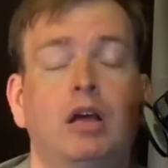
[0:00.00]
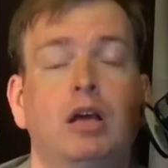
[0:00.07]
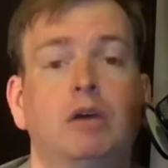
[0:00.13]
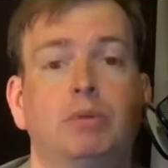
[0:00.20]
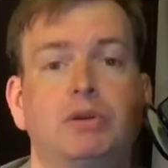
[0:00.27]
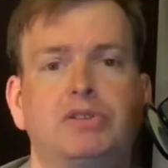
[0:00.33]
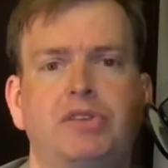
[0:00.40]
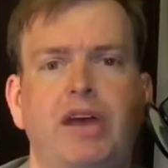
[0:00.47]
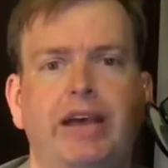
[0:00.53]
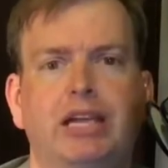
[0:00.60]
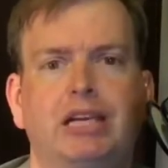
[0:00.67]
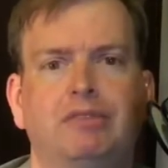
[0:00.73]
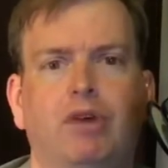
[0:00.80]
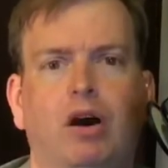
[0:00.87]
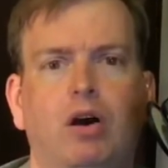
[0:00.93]
but second
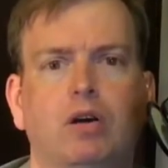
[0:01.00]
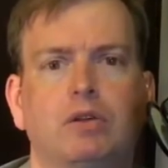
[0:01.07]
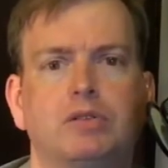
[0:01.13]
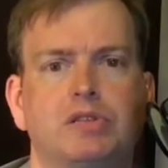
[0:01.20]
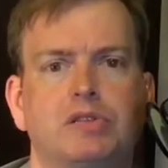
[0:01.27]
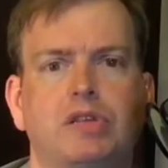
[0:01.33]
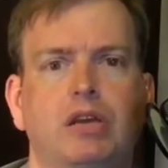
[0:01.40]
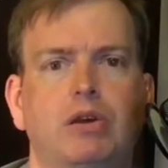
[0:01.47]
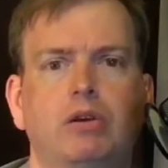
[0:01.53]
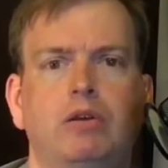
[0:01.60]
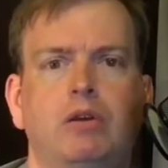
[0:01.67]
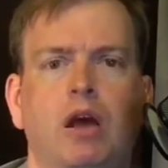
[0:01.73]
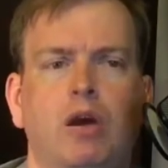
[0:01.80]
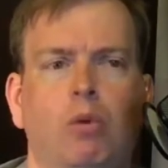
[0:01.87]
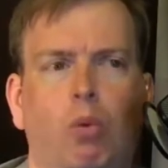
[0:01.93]
of all, to see
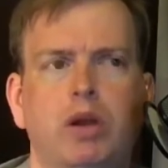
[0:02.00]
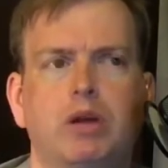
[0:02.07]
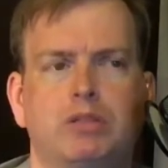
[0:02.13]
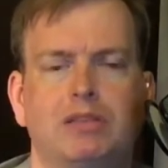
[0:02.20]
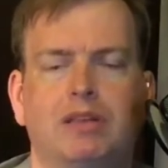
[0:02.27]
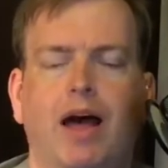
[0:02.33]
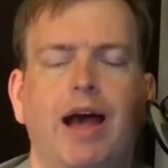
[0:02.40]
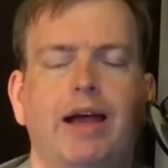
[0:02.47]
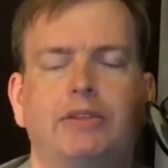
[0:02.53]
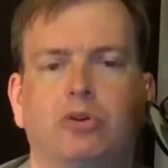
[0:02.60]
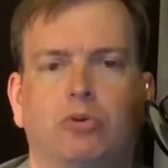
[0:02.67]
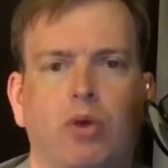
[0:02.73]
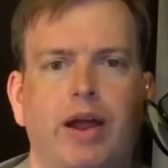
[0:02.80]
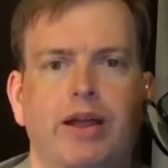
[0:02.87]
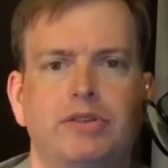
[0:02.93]
what it's like to
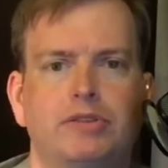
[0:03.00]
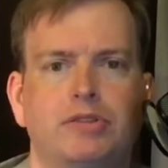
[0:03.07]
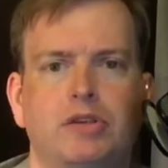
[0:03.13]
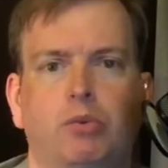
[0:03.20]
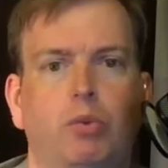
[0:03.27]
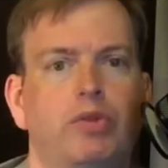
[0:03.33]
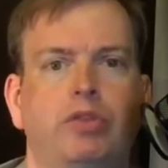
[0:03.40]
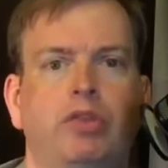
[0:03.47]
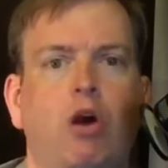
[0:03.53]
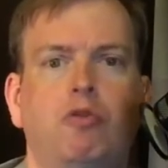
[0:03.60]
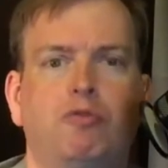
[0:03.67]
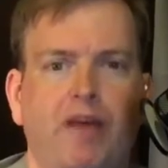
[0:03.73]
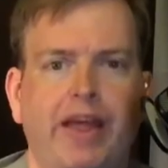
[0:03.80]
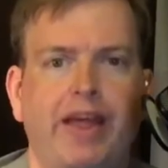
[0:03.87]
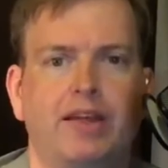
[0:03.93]
race with no
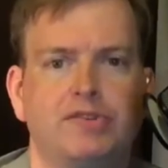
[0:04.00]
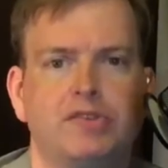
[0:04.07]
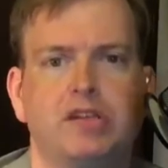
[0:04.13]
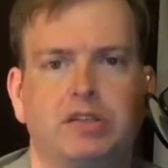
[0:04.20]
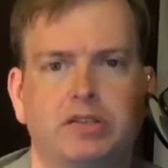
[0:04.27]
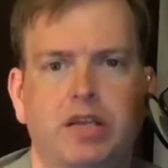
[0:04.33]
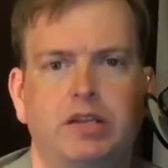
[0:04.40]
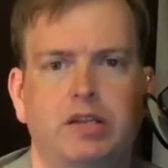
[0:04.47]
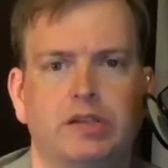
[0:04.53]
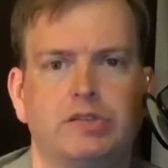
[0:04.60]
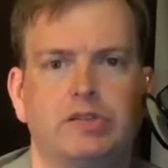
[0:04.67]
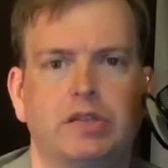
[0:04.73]
fans in attendance.